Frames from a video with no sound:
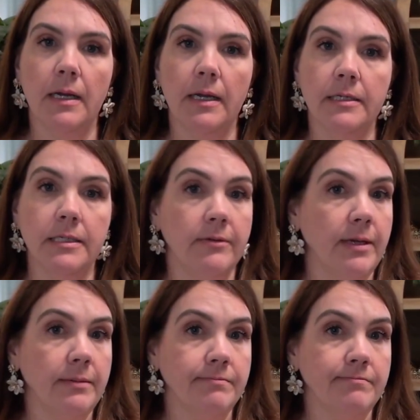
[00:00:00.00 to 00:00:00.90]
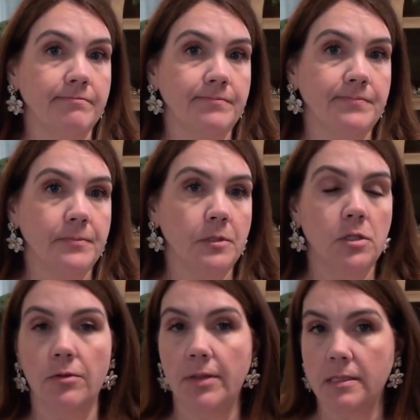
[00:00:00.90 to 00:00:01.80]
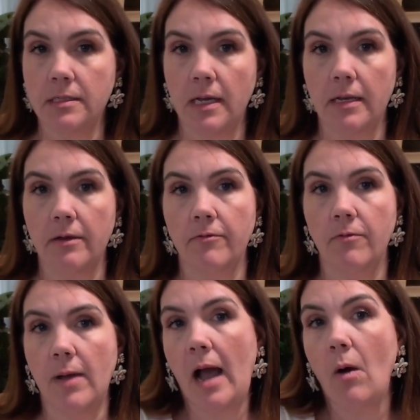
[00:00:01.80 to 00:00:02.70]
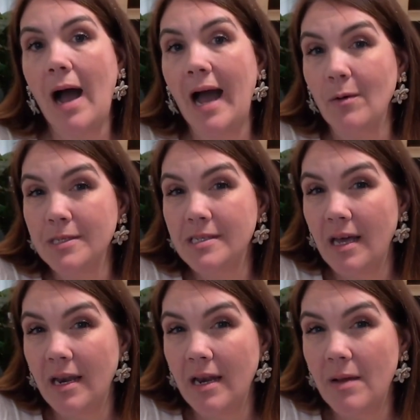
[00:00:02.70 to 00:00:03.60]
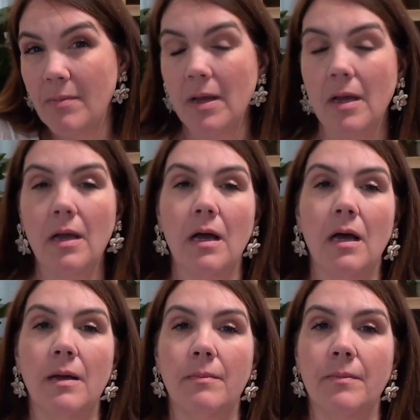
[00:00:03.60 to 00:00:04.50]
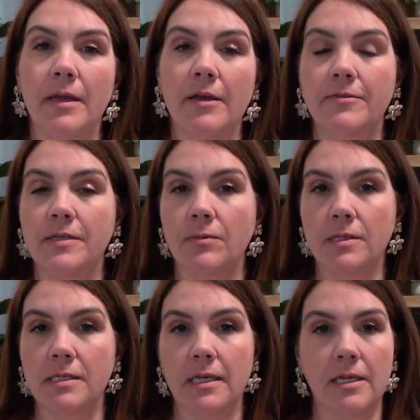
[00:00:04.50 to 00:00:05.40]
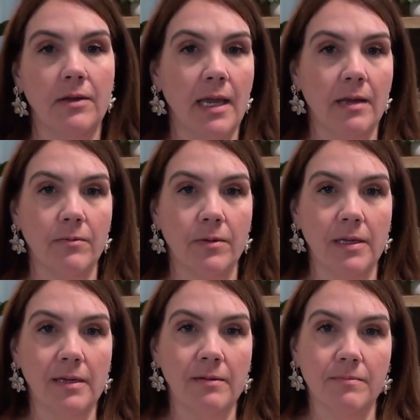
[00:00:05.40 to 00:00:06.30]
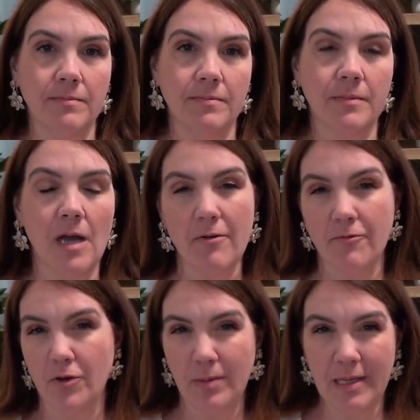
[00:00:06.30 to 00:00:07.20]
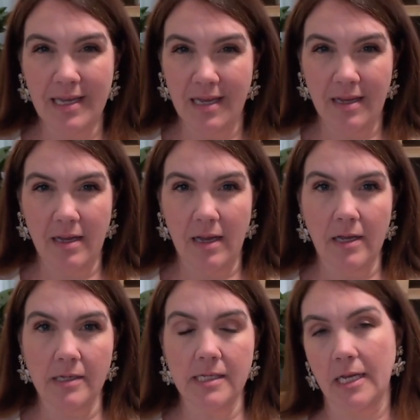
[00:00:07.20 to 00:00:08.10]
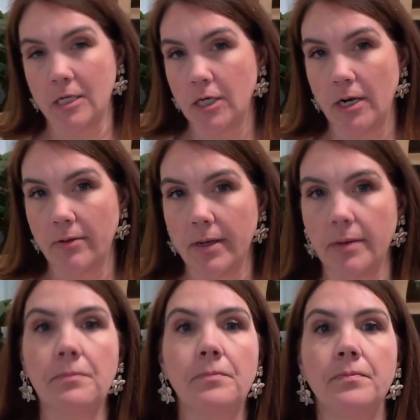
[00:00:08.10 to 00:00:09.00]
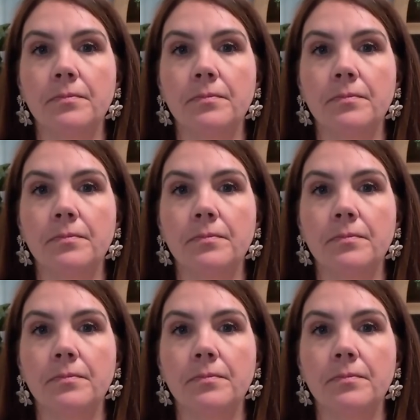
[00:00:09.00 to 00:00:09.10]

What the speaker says: TV. So that's kind of how I would set it up. If someone said you can't really comfortably get a second chair in there,